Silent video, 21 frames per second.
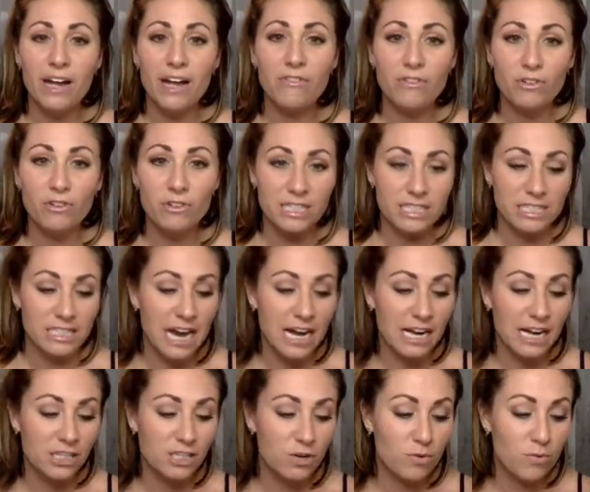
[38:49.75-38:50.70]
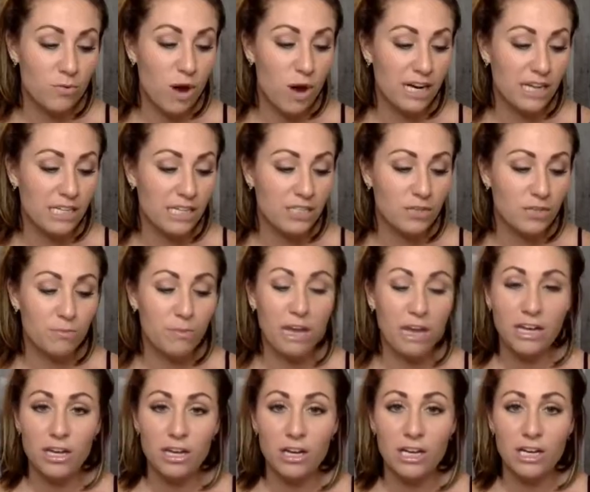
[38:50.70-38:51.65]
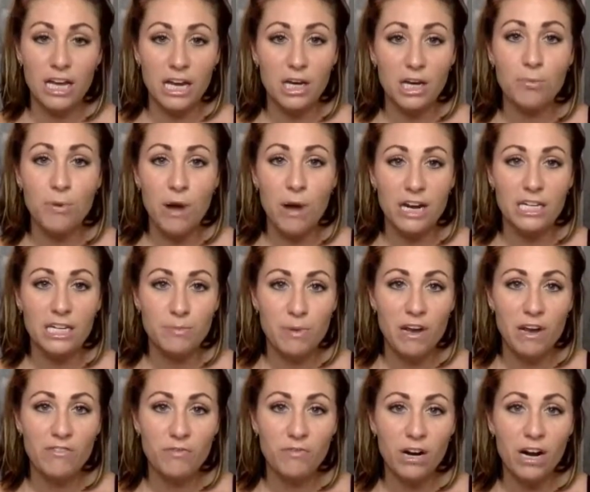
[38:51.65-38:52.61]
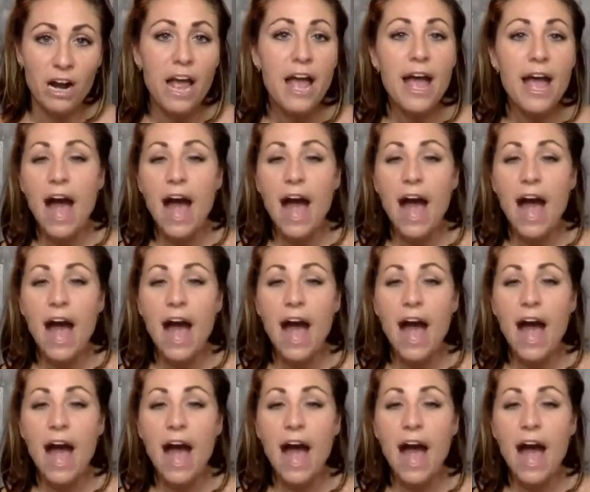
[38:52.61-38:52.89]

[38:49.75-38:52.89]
If you decided you wanted to get your products paid for,